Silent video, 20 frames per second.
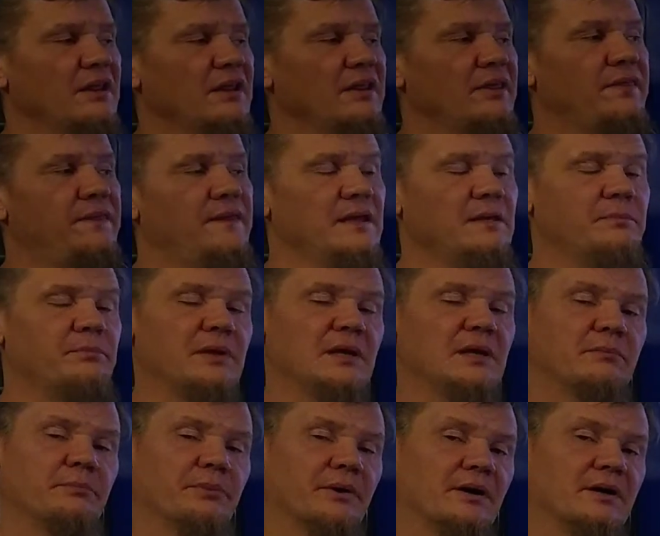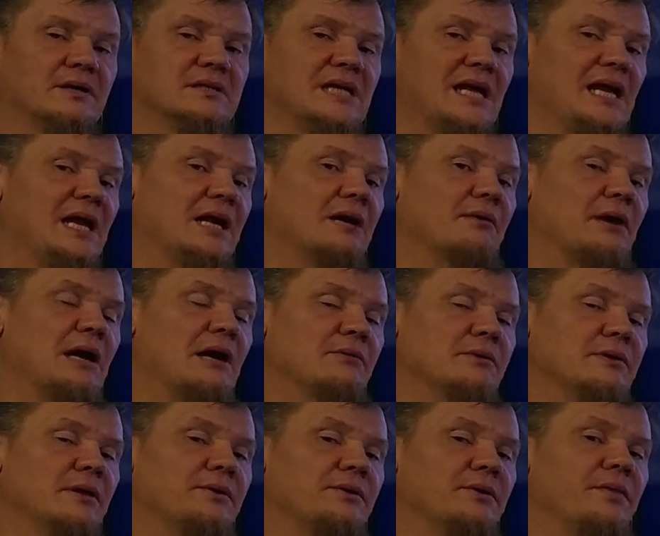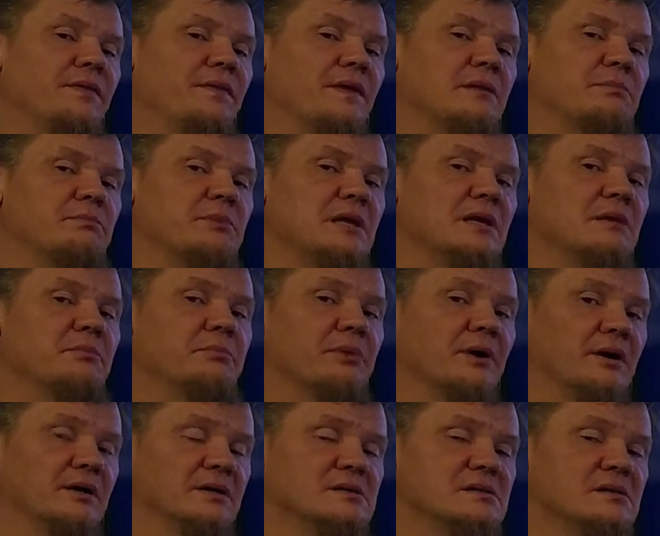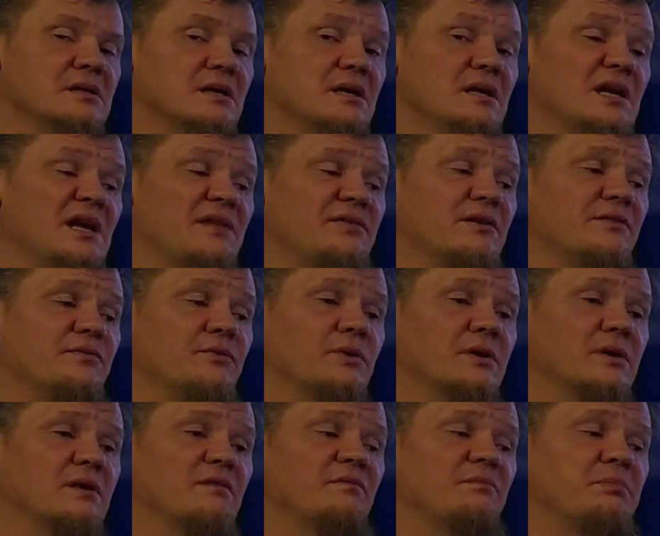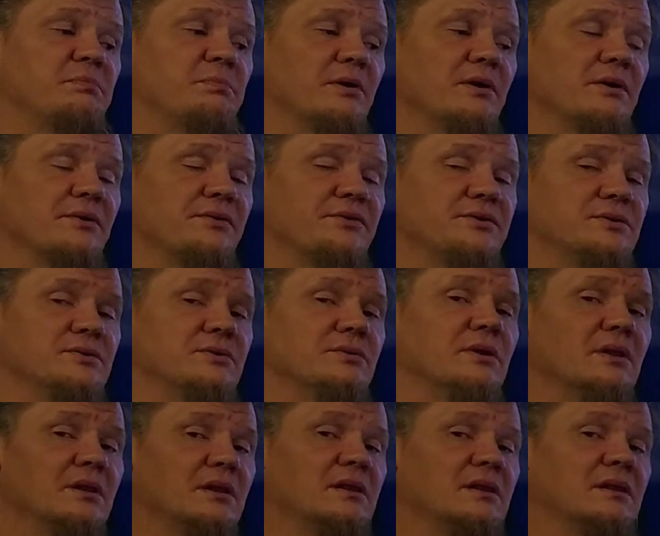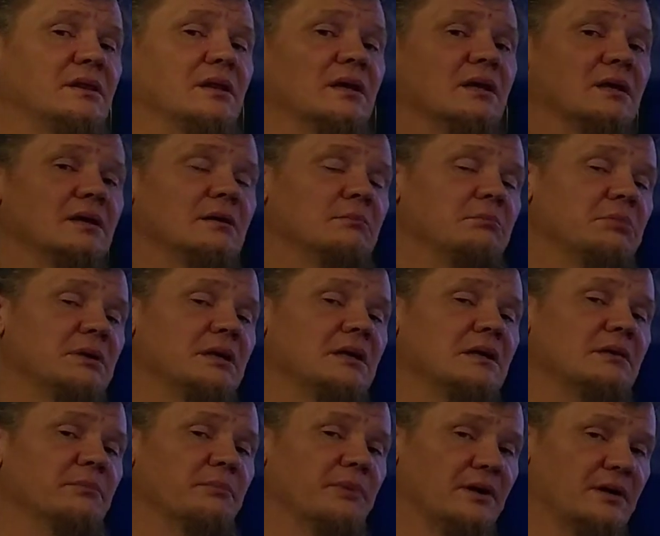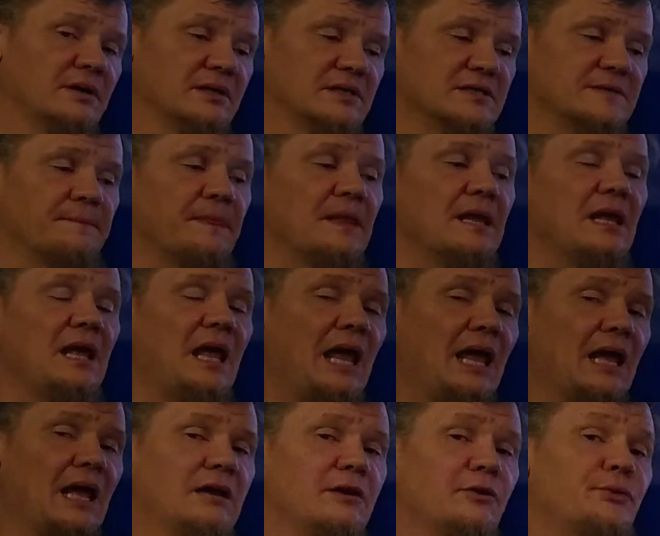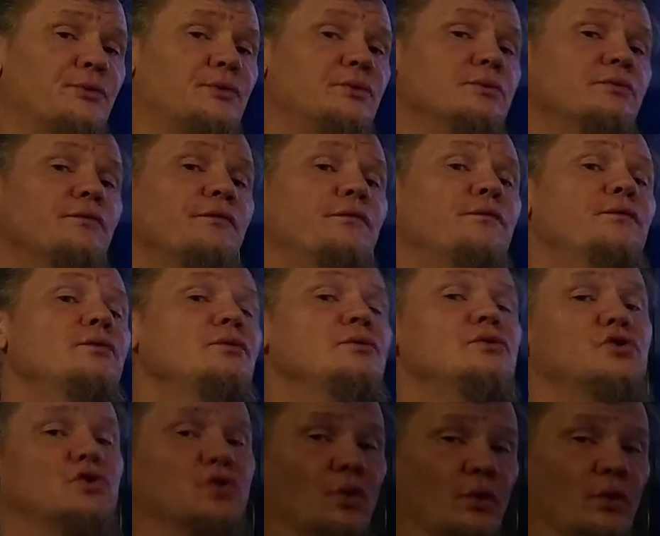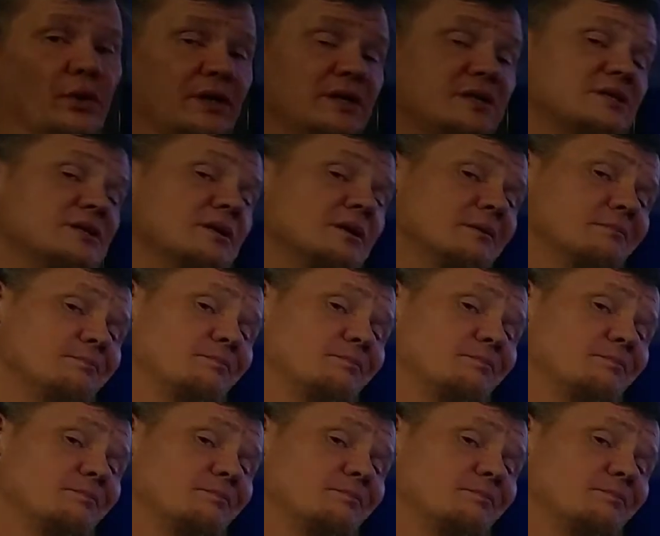Thick-beaked birds hang around with other thick-beaked birds, and therefore give birth to thick-beaked birds. And through food choice